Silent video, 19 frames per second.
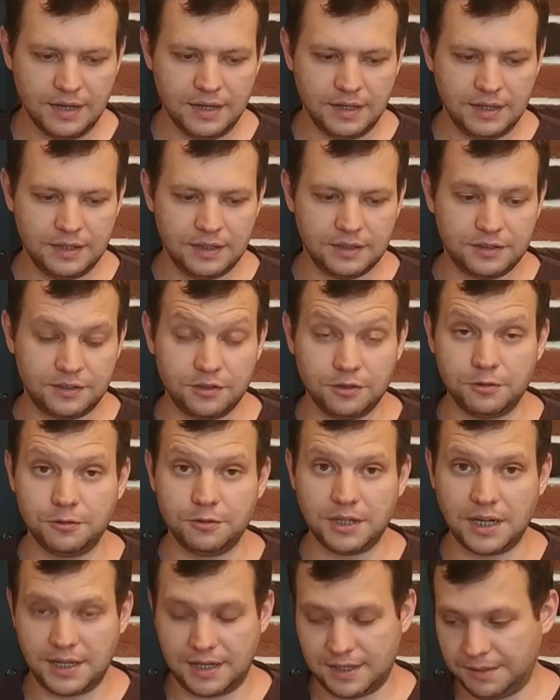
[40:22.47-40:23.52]

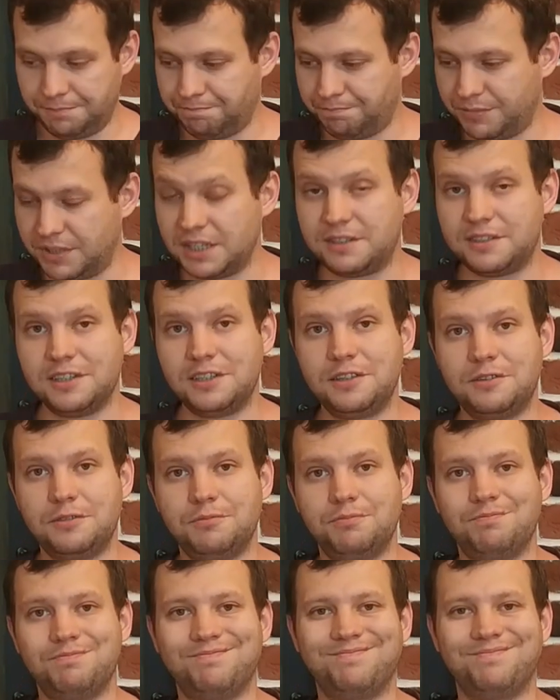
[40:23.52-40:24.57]
So that's it.
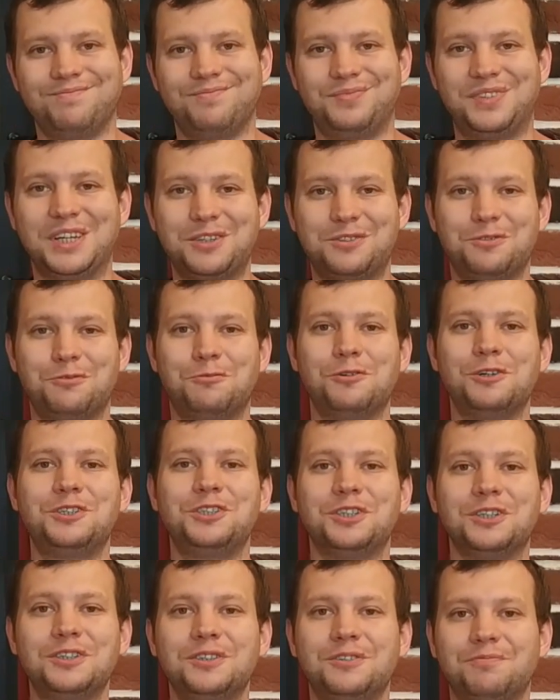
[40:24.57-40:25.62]
Thanks for watching,
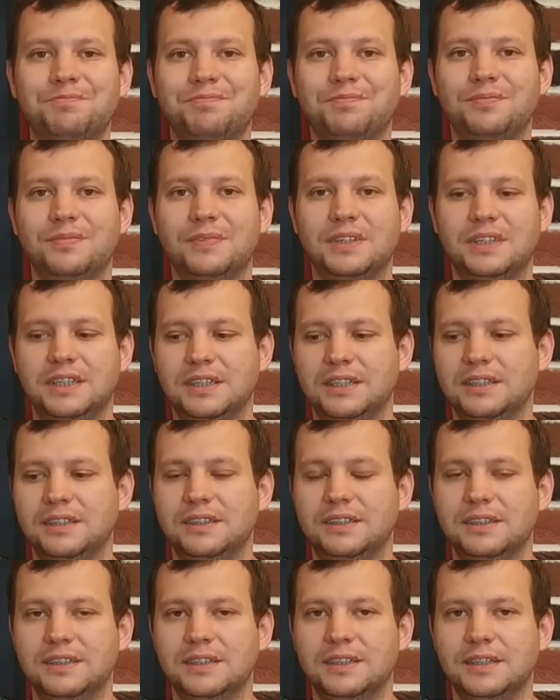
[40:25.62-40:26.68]
and
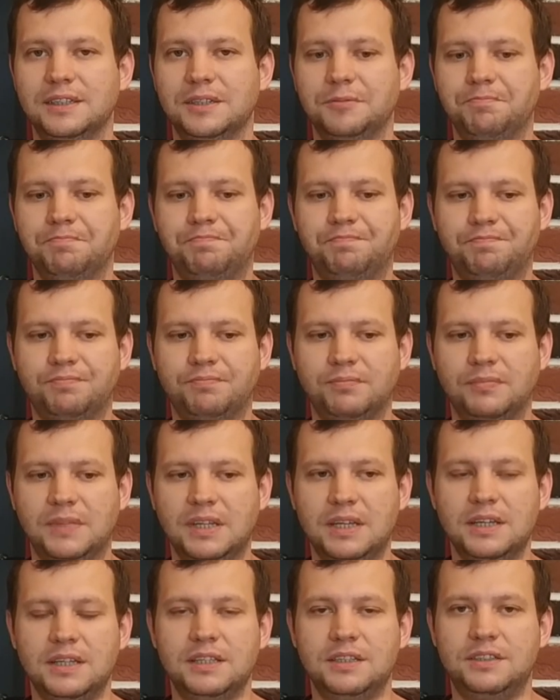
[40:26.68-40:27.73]

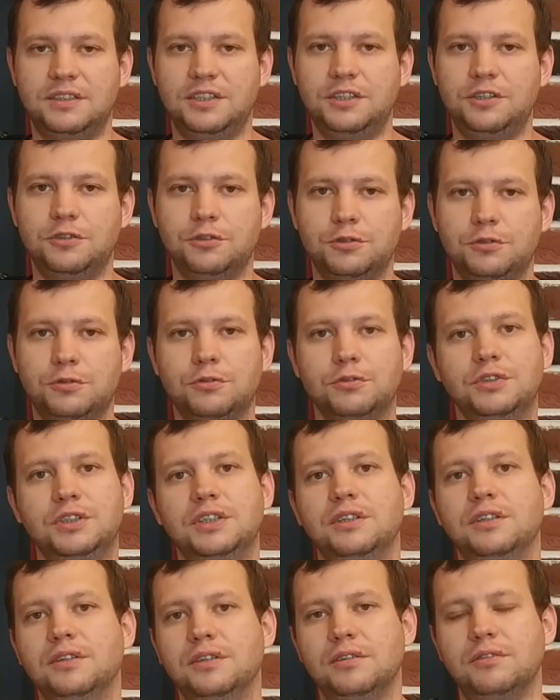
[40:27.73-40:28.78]
see you in
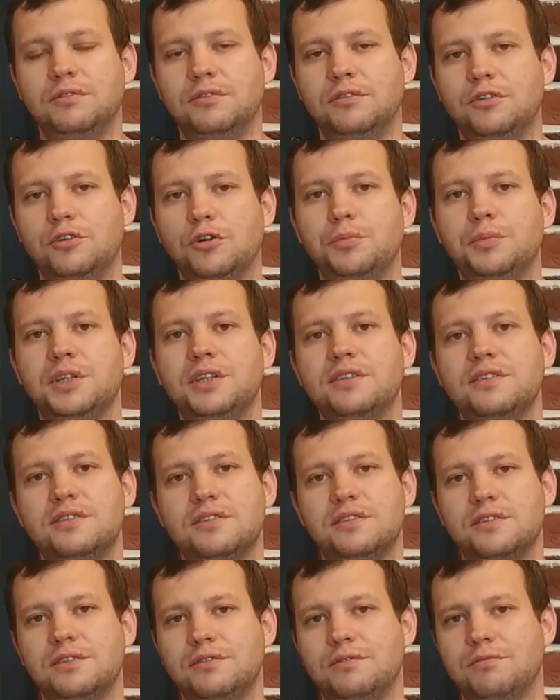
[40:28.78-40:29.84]
comments
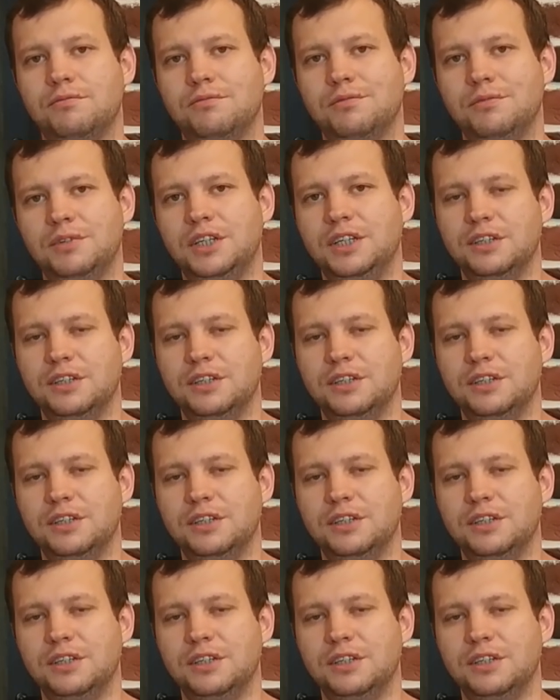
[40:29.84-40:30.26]
in